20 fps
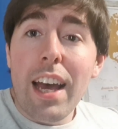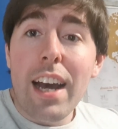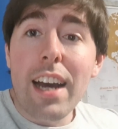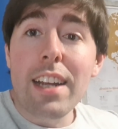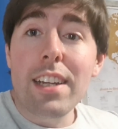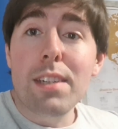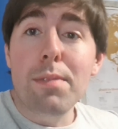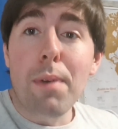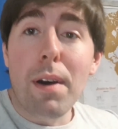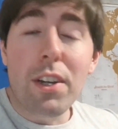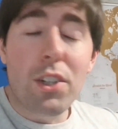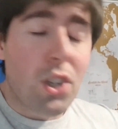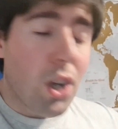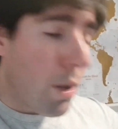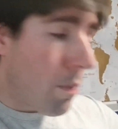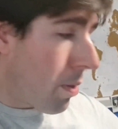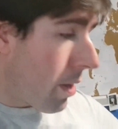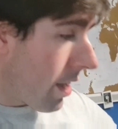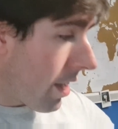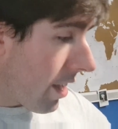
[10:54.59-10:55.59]
And it's my
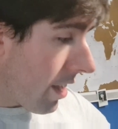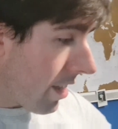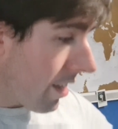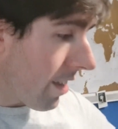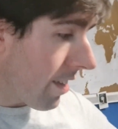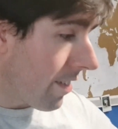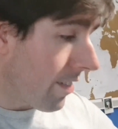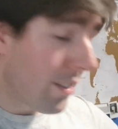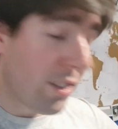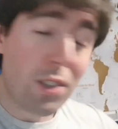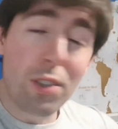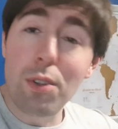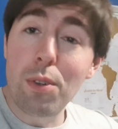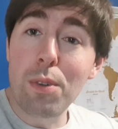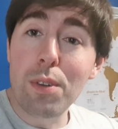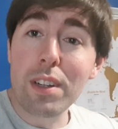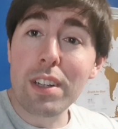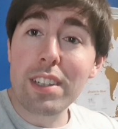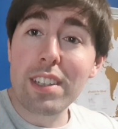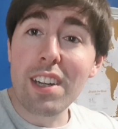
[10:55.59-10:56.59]
job
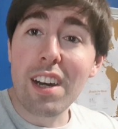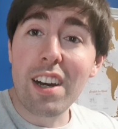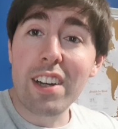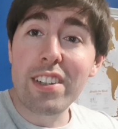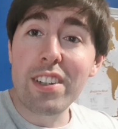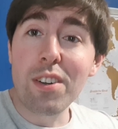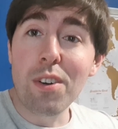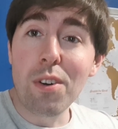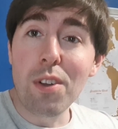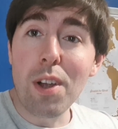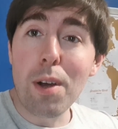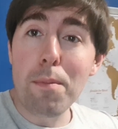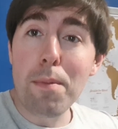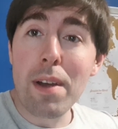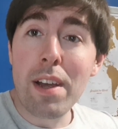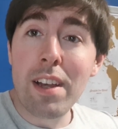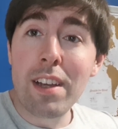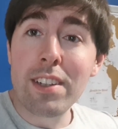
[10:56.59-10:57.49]
to tidy it all up.